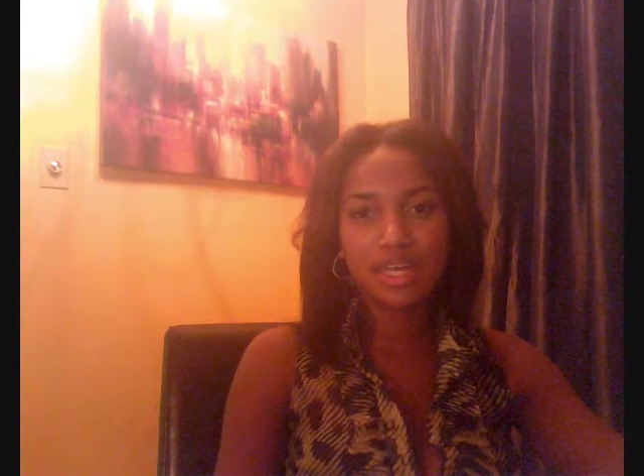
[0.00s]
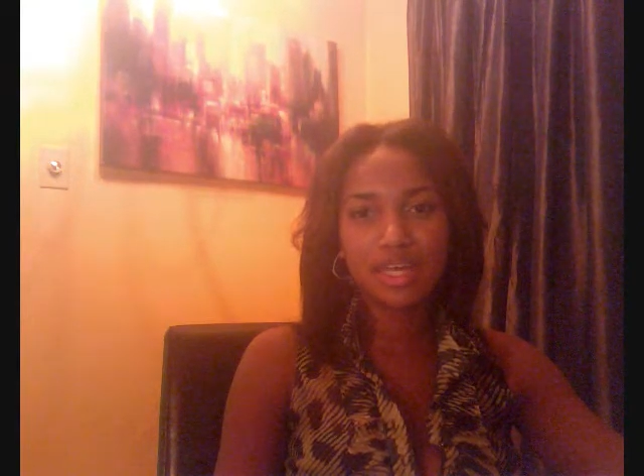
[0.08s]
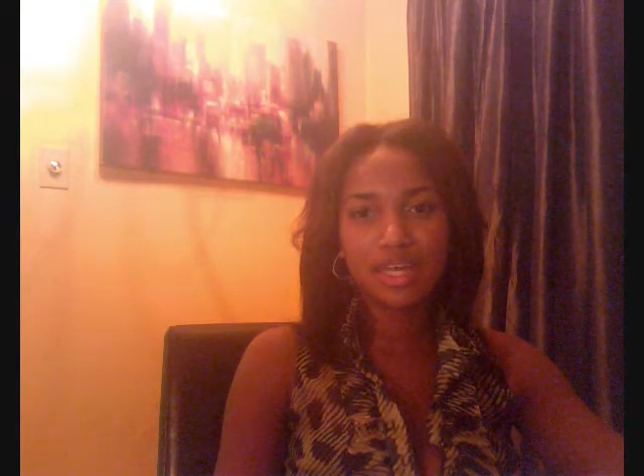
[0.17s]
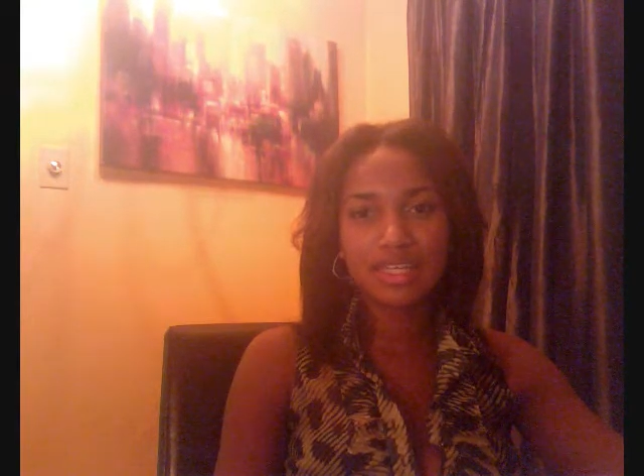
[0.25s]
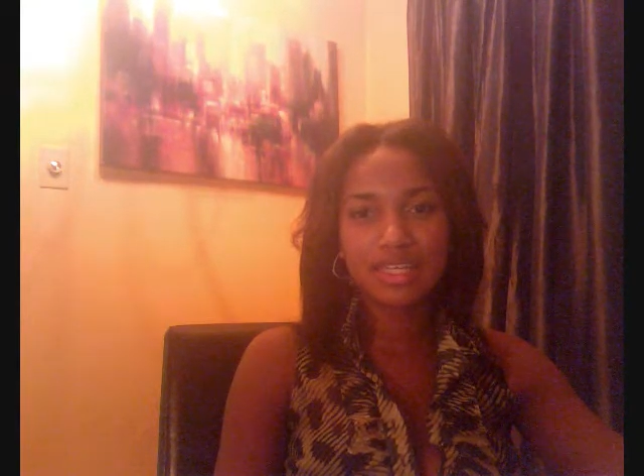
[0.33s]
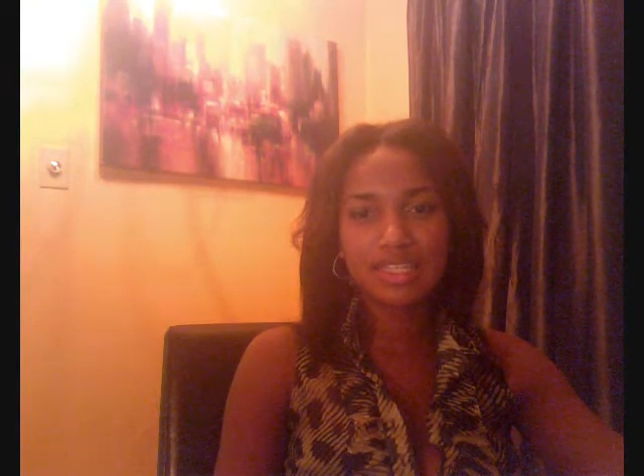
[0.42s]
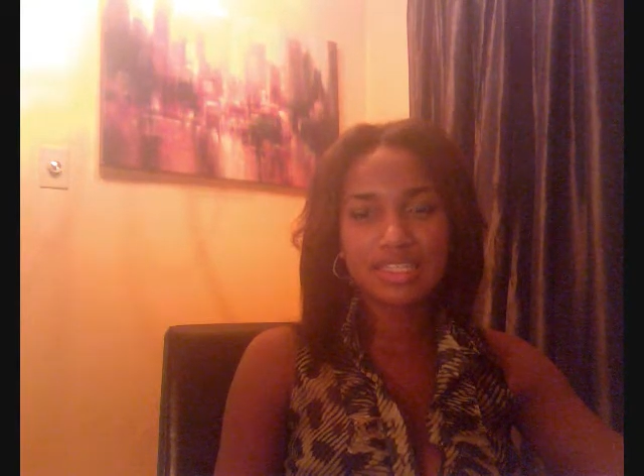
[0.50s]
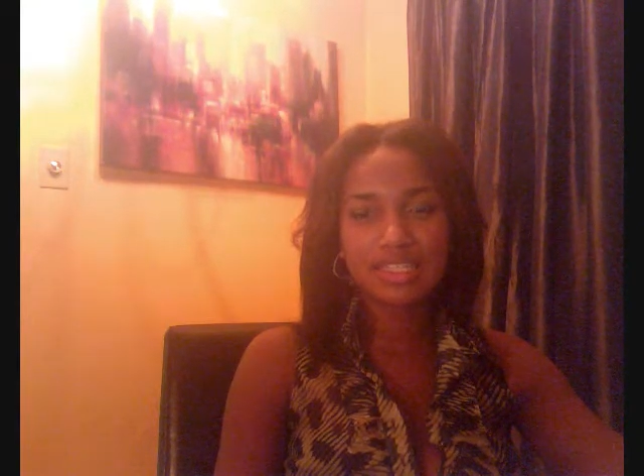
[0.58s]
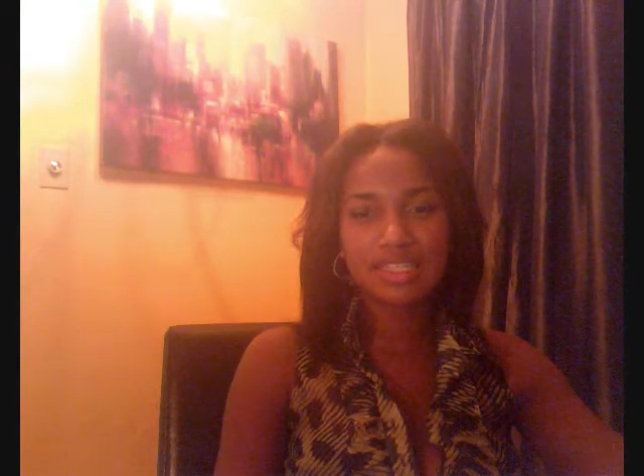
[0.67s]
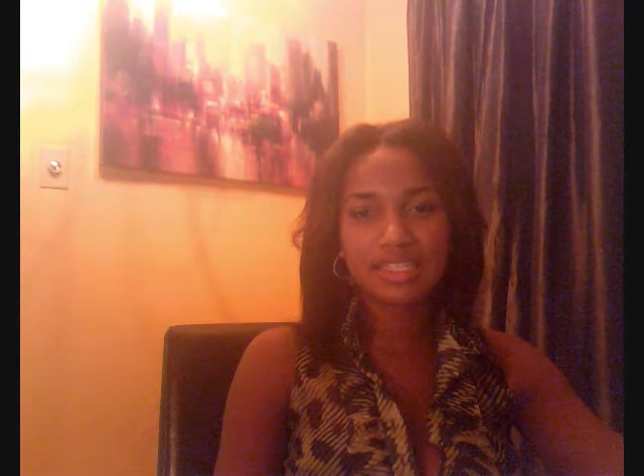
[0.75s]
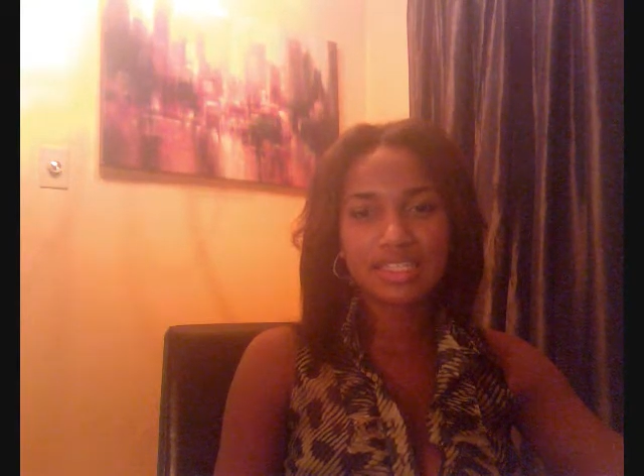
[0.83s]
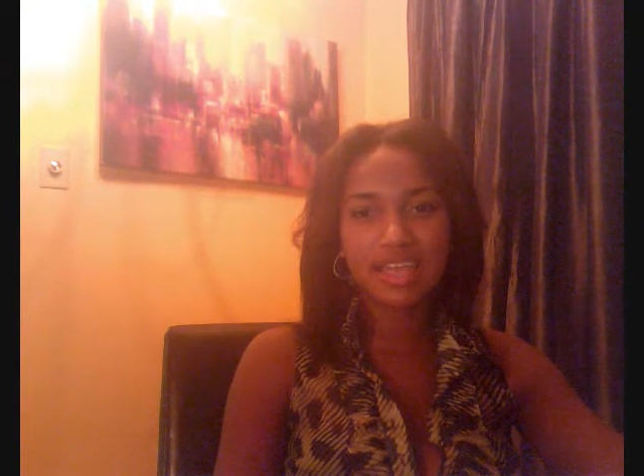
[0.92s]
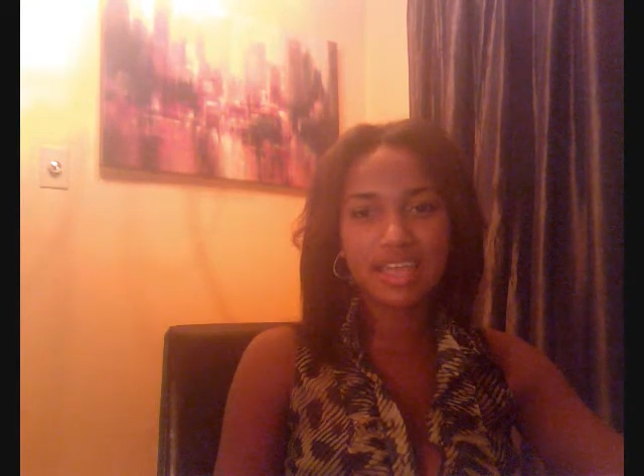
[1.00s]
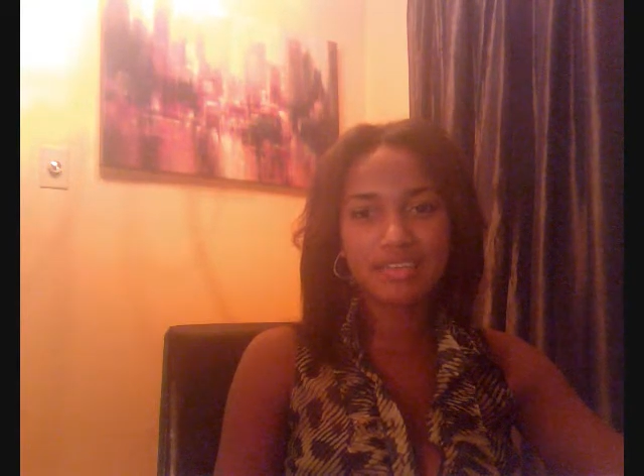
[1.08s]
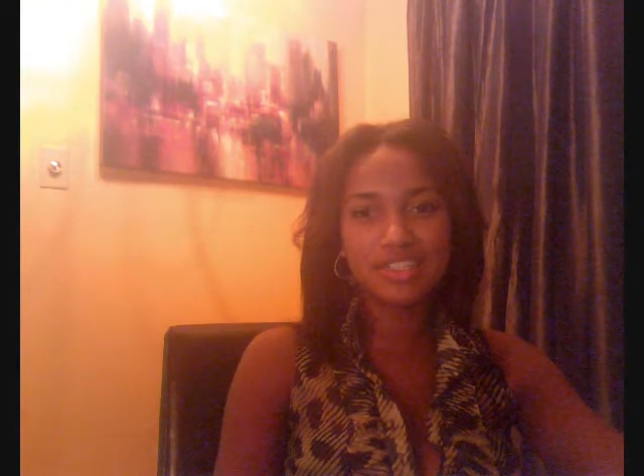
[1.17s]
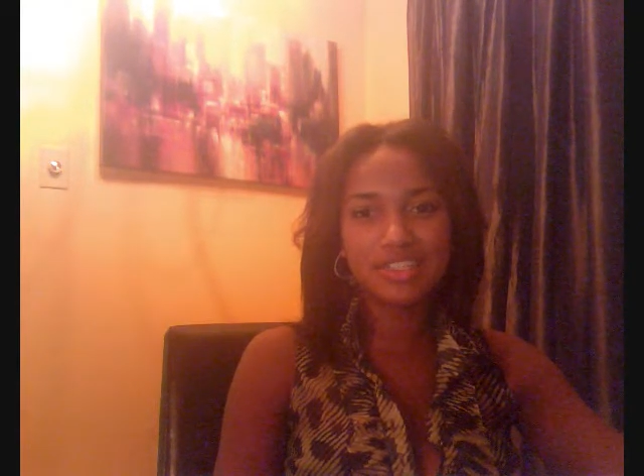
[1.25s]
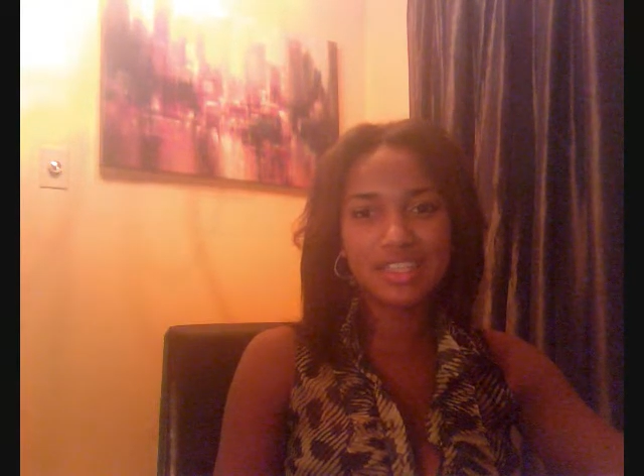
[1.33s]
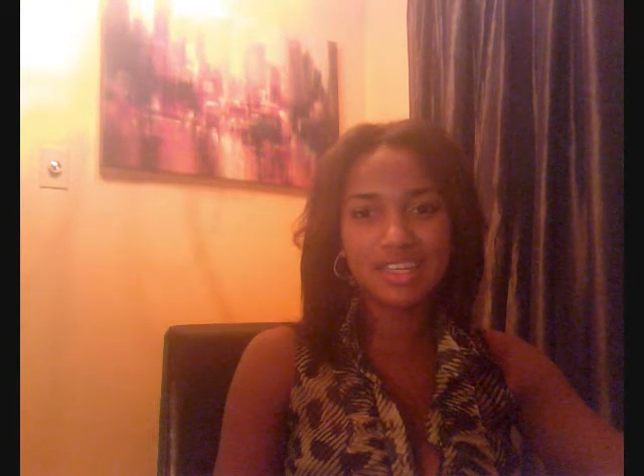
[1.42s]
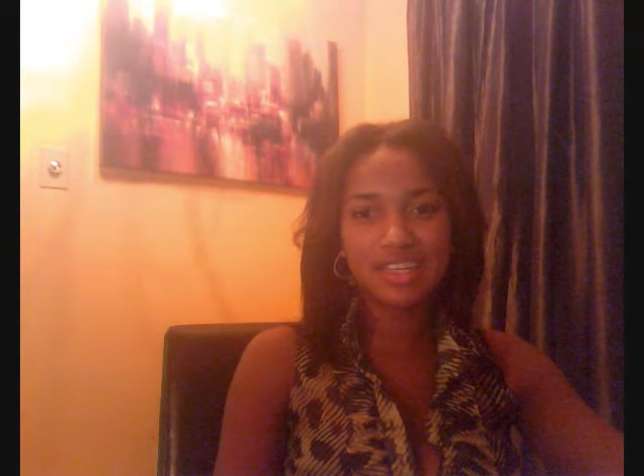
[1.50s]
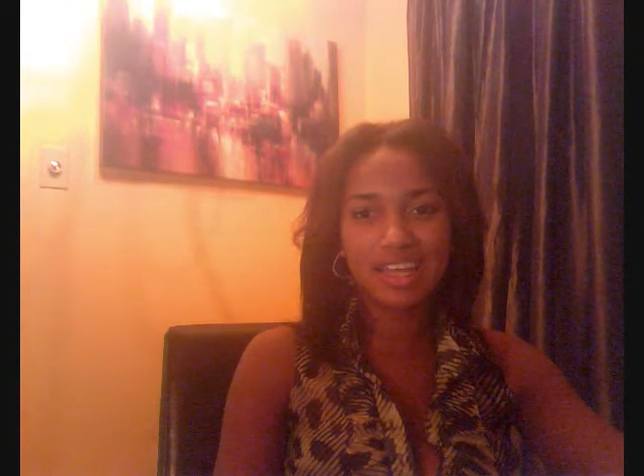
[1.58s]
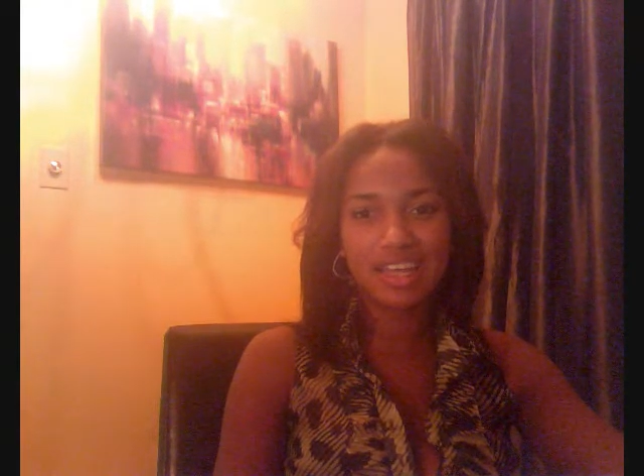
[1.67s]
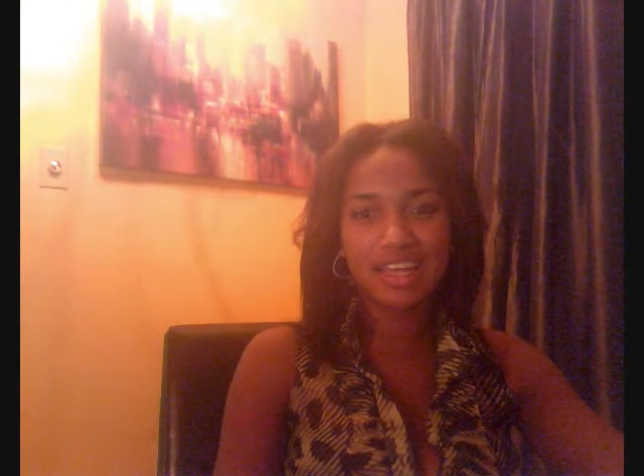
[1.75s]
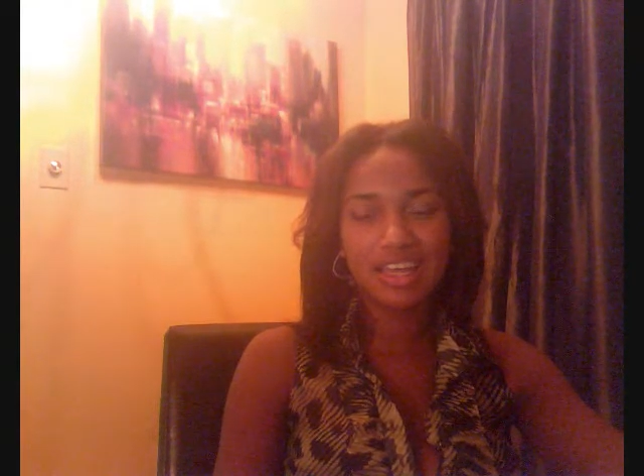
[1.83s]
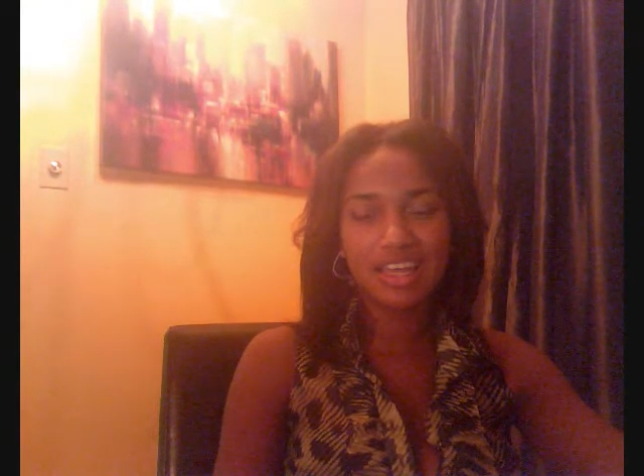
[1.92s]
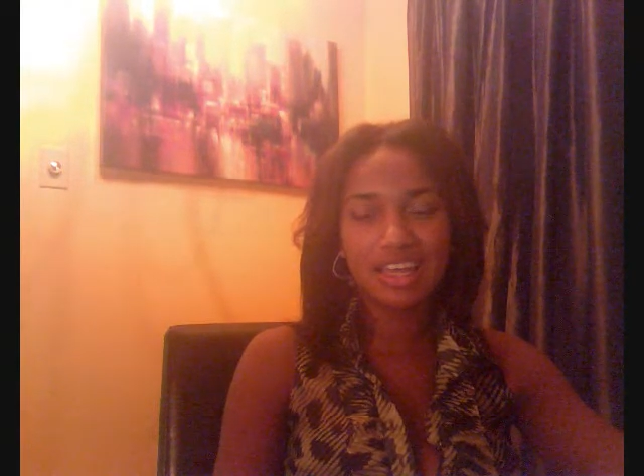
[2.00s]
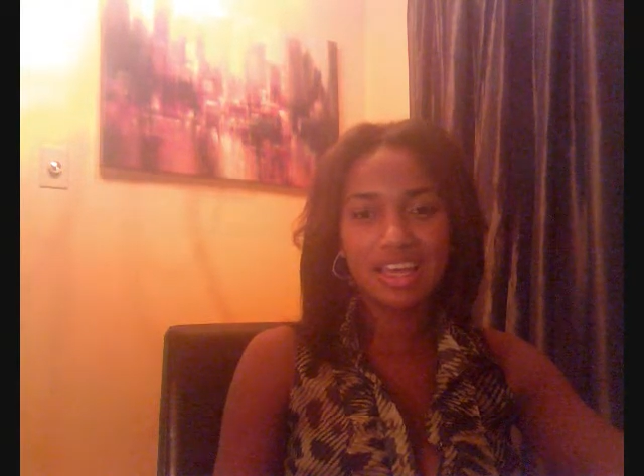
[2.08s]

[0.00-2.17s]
is every Sunday,